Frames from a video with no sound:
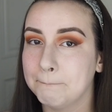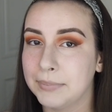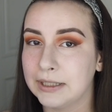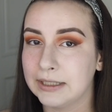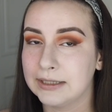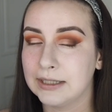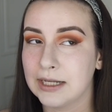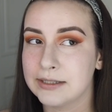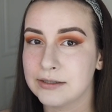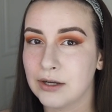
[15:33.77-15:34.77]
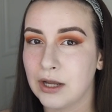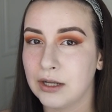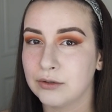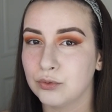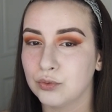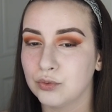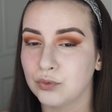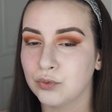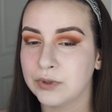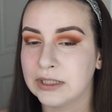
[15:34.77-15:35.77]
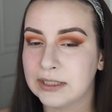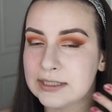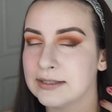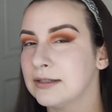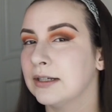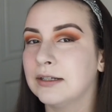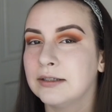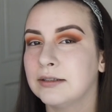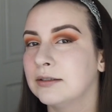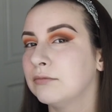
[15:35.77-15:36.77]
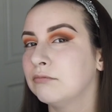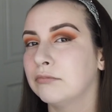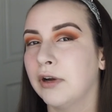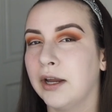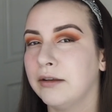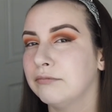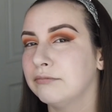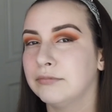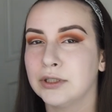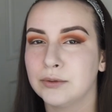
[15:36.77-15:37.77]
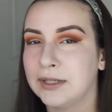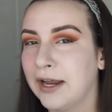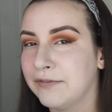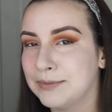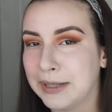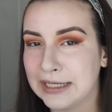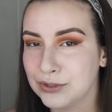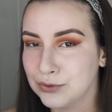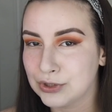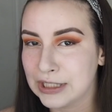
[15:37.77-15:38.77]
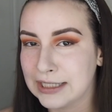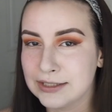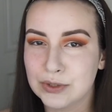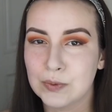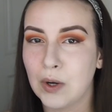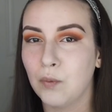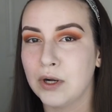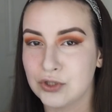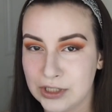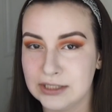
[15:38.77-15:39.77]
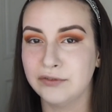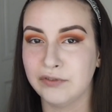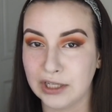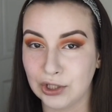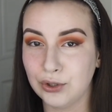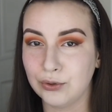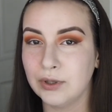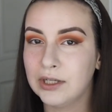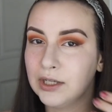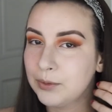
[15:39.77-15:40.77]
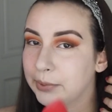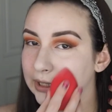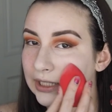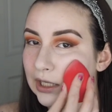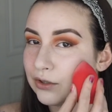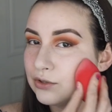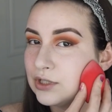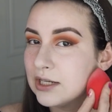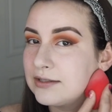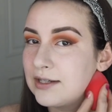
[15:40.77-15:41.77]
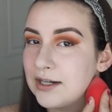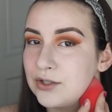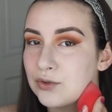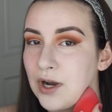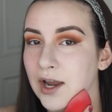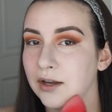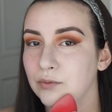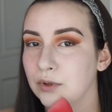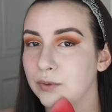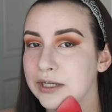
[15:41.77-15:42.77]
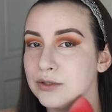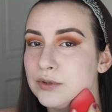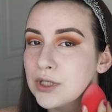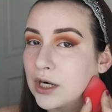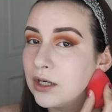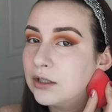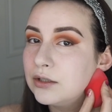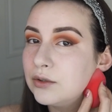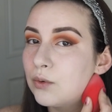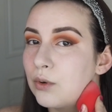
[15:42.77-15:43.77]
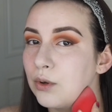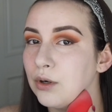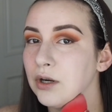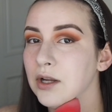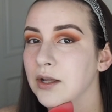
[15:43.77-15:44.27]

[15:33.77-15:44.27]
but that's not realistic, right? You don't want to have to buy 2 shades, you want 1 shade to fit you, but the other shades that I tried were way too dark, or